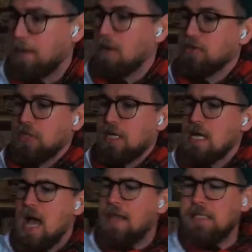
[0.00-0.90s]
Poacher
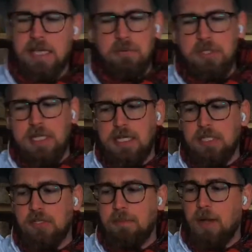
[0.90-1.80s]
and they say, what's
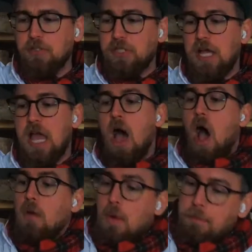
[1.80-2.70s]
Lincolnshire Poacher?
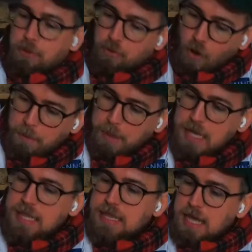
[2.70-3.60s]
I would
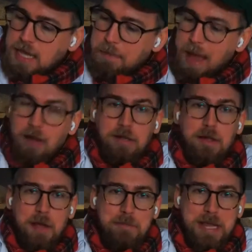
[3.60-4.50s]
probably think about
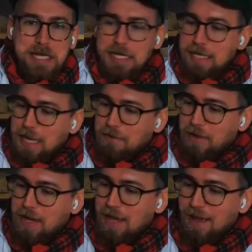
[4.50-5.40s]
immediately
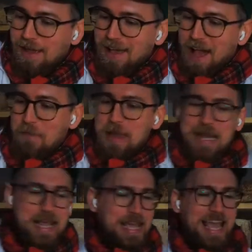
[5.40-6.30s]
leaving. I
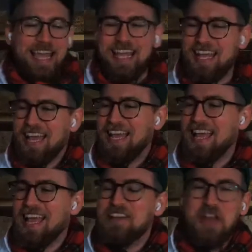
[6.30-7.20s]
mean,
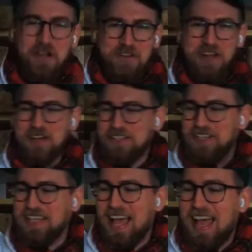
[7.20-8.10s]
no, don't
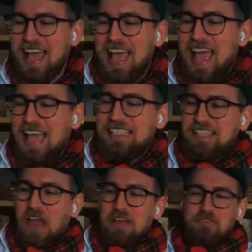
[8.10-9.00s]
do that. It's
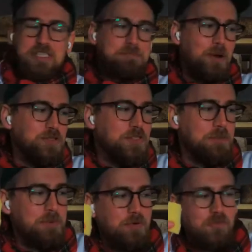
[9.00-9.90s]
like
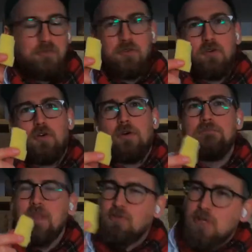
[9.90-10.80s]
responsible for,
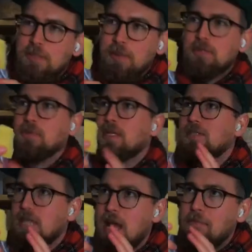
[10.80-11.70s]
not responsible,
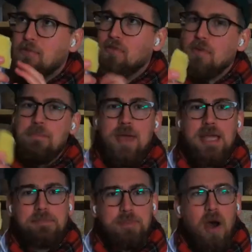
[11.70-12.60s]
there's a number of them, but
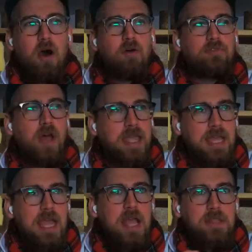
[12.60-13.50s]
it's part of like
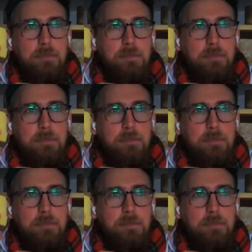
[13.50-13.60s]
the